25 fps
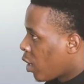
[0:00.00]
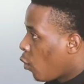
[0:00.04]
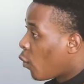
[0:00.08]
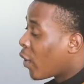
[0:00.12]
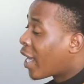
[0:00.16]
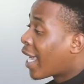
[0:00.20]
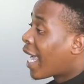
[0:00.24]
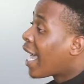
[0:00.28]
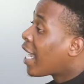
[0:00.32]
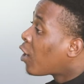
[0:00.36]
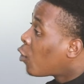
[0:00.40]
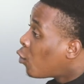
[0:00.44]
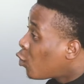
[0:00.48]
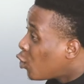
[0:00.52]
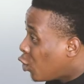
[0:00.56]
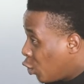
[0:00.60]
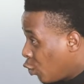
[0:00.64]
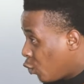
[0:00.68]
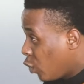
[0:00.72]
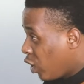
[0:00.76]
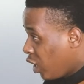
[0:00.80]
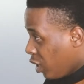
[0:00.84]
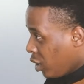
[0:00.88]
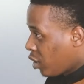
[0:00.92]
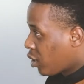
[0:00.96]
We cannot
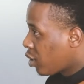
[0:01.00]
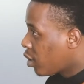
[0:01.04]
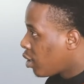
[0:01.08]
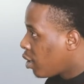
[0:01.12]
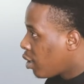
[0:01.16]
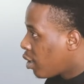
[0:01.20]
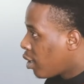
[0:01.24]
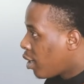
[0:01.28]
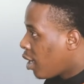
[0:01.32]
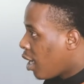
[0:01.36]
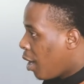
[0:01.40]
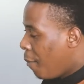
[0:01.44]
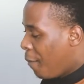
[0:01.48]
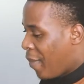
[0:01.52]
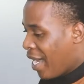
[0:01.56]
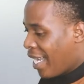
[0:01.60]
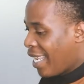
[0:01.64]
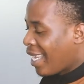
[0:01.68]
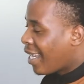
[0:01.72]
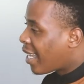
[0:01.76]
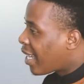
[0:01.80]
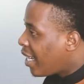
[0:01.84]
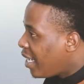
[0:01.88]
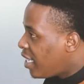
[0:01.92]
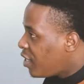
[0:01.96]
do it. But
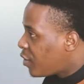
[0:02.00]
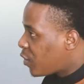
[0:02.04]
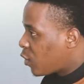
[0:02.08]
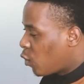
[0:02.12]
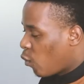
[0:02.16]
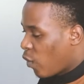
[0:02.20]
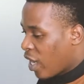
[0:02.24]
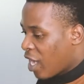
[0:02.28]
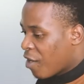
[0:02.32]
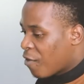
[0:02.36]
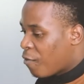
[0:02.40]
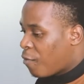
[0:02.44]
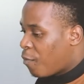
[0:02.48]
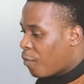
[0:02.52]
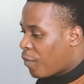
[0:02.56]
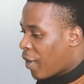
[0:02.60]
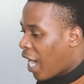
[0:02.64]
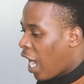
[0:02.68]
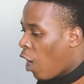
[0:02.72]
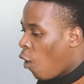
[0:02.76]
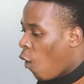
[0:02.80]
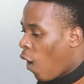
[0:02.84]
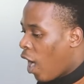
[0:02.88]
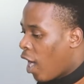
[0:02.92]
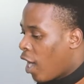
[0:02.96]
at least we have
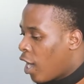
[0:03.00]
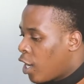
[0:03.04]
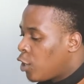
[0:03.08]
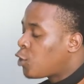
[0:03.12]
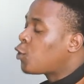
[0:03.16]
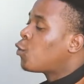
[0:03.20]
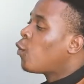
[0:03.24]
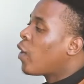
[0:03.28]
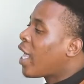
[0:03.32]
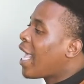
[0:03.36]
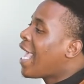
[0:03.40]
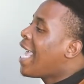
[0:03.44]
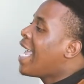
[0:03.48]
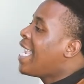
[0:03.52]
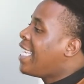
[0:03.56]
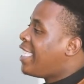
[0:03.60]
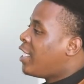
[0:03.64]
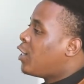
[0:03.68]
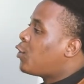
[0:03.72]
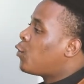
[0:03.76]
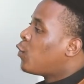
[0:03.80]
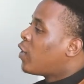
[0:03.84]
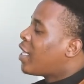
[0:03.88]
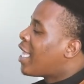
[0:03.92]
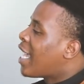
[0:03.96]
power to add
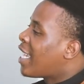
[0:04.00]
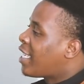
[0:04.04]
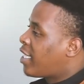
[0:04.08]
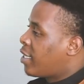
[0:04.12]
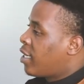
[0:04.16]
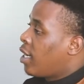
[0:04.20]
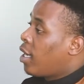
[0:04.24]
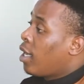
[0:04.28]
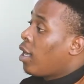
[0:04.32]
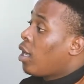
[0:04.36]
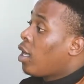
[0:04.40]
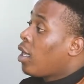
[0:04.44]
to that